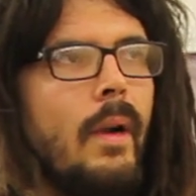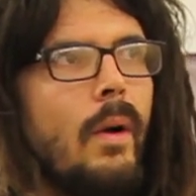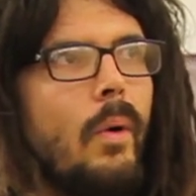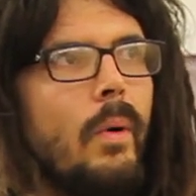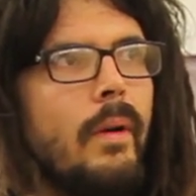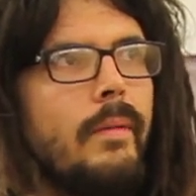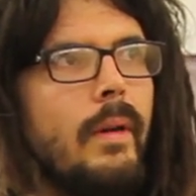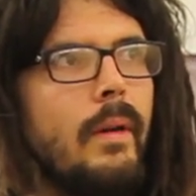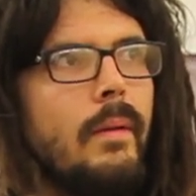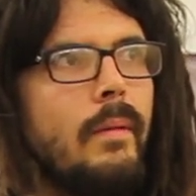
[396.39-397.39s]
or of
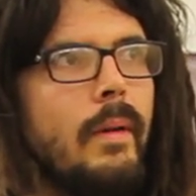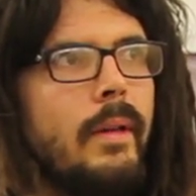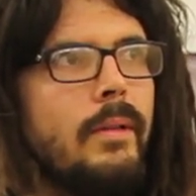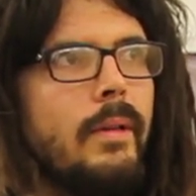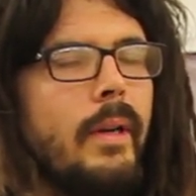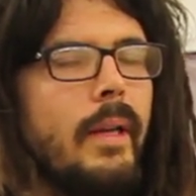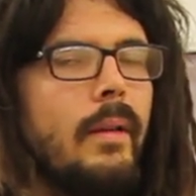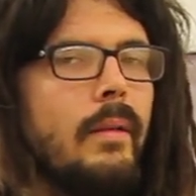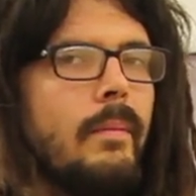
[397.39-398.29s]
a intricate